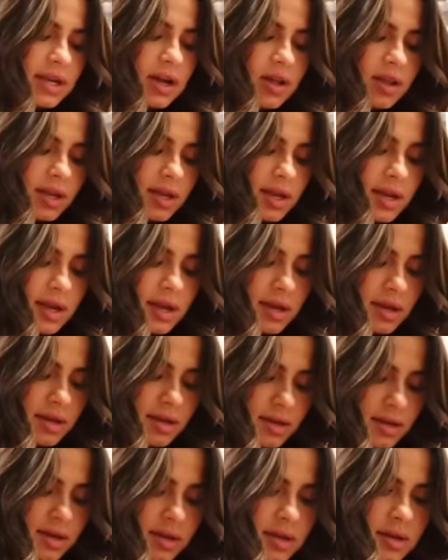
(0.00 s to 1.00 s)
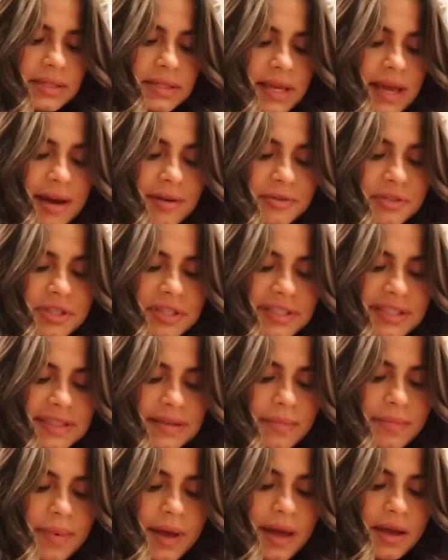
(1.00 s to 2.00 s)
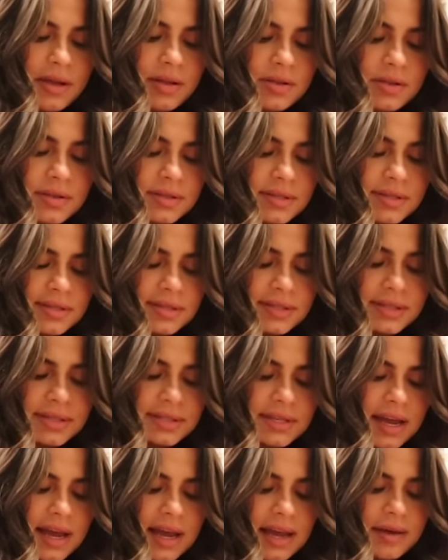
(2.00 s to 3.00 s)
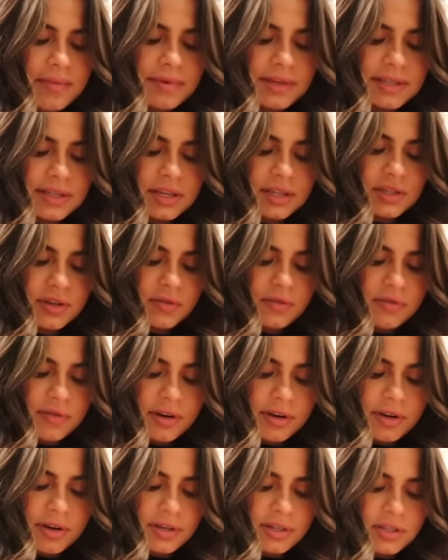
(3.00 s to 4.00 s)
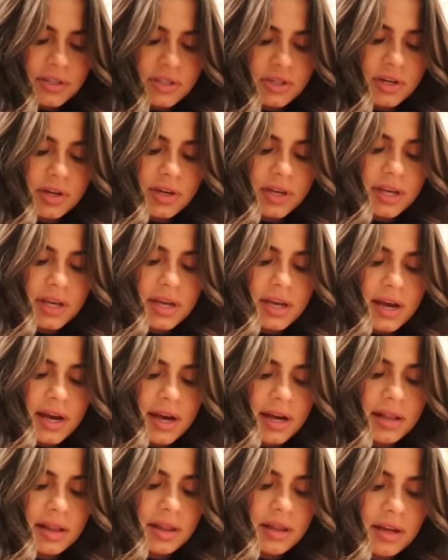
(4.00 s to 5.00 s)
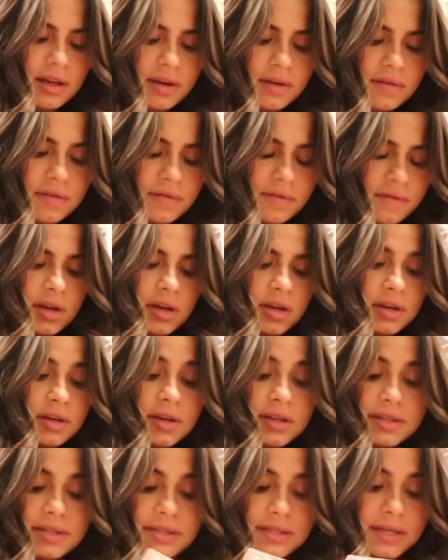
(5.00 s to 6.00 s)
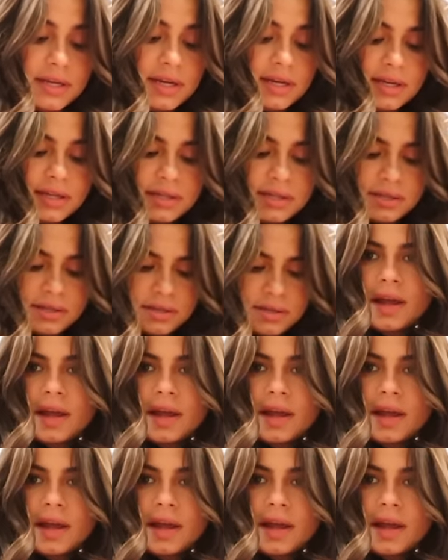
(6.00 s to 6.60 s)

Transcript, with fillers: Dahlia. See how she smells. I am such a fragrance junkie. I love a good scent.